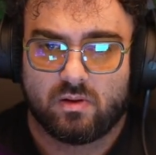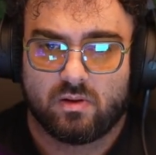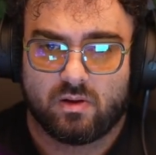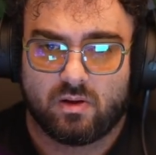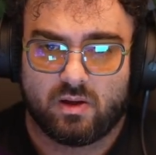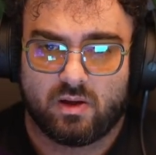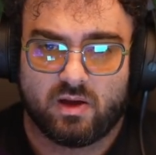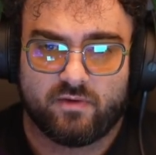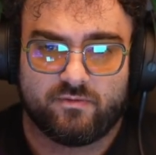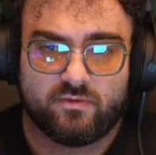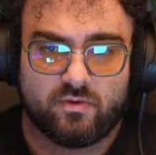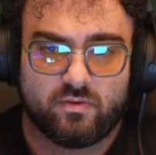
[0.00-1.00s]
I have
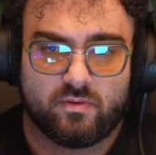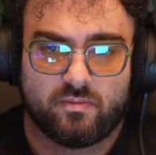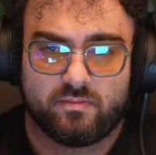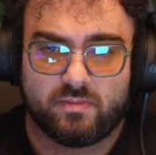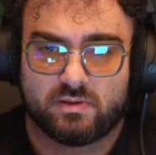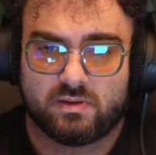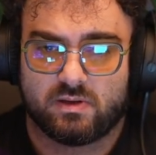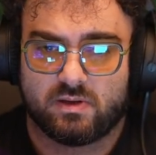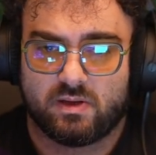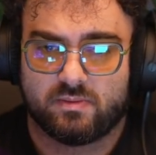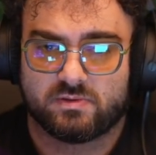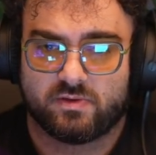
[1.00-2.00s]
no better
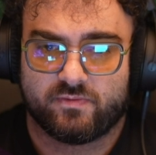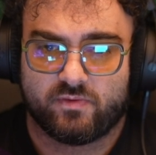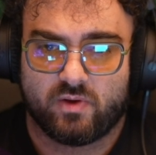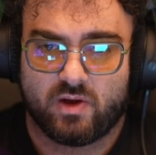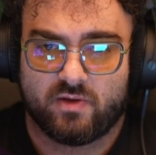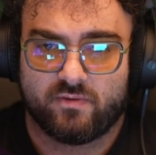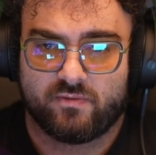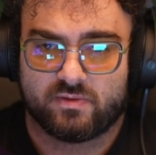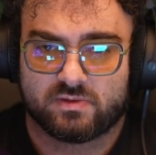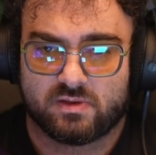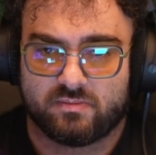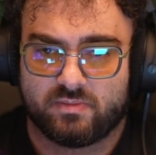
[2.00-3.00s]
names. If you have
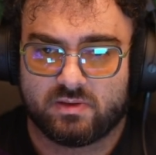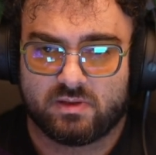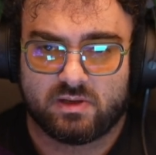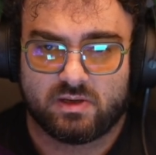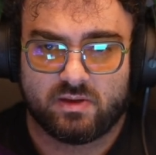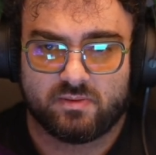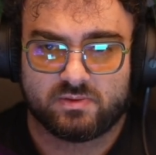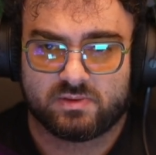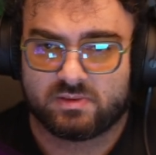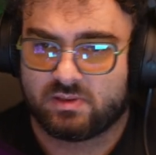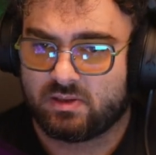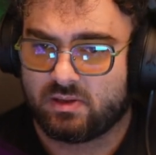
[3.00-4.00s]
some better names,
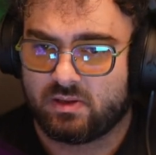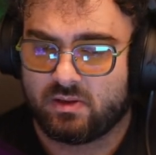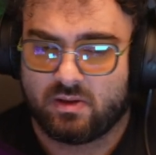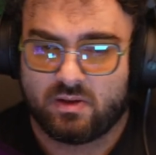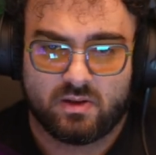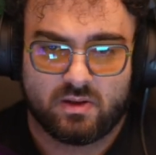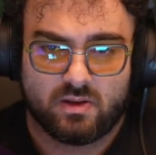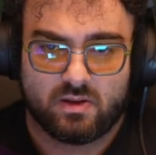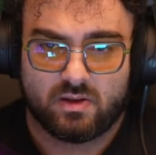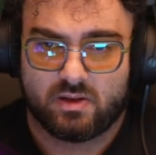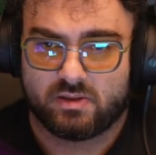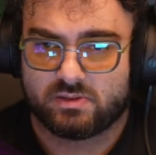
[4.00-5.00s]

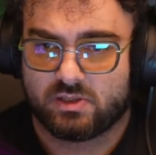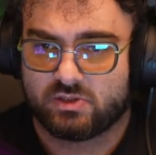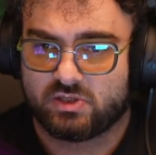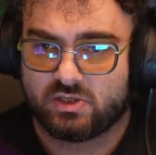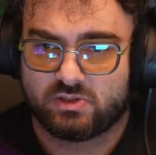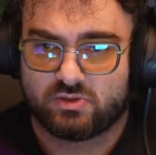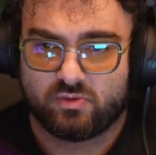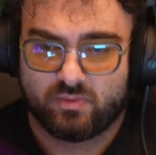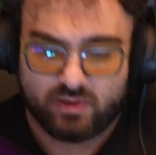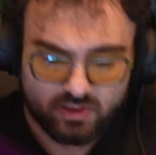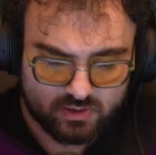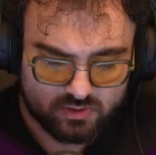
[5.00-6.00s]
suggest to
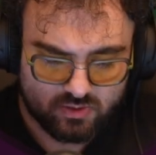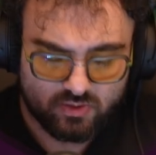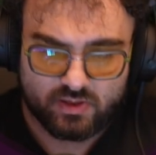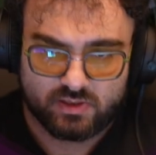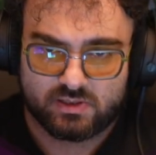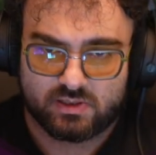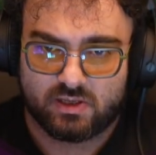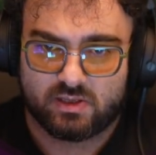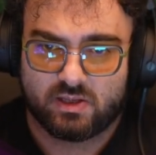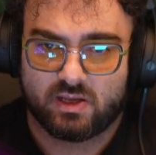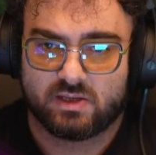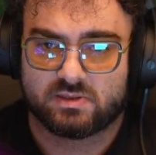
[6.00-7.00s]
me. So the secret
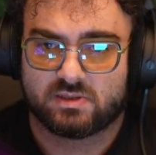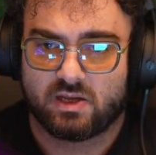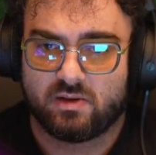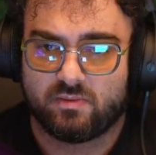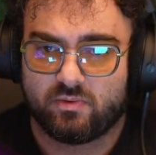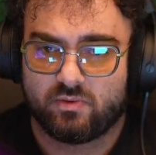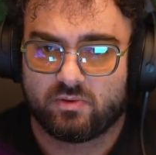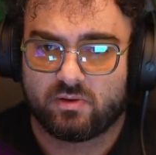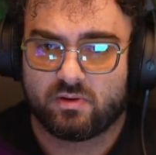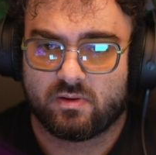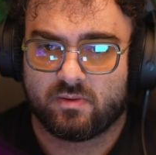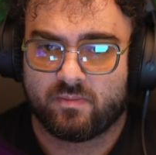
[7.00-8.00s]
key is the input,
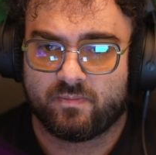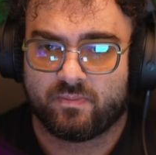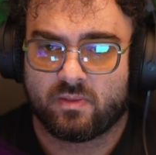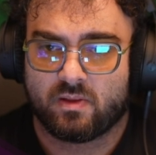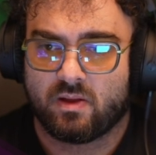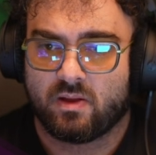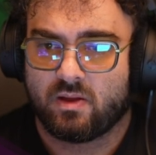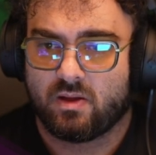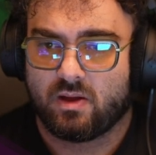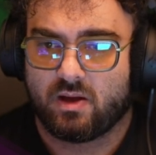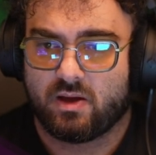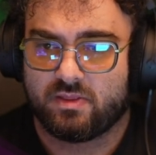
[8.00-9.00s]

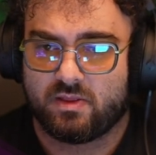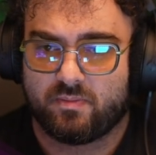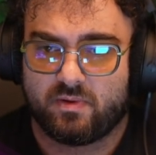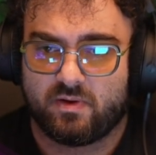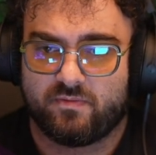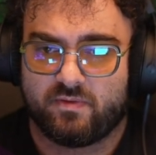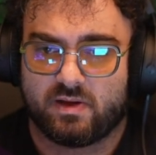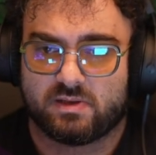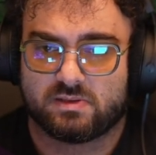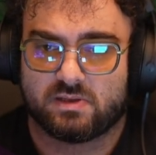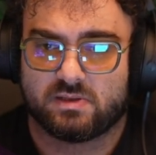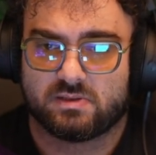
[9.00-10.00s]
and the prefix
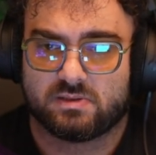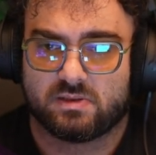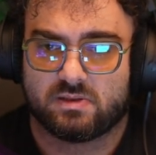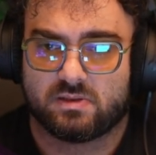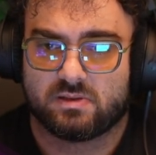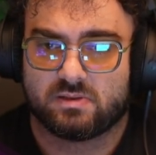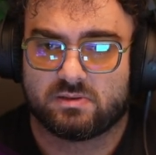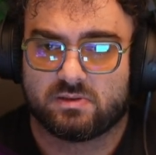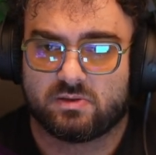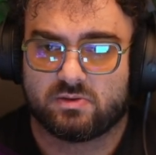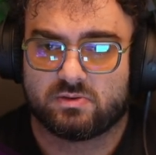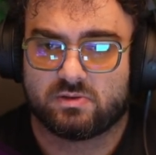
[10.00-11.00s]
is
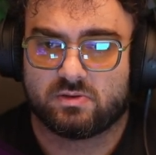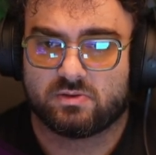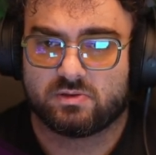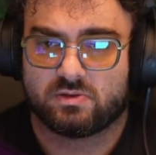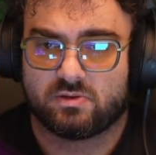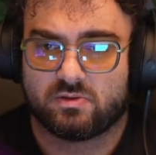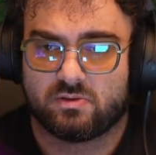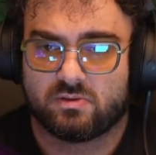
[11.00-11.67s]
00000.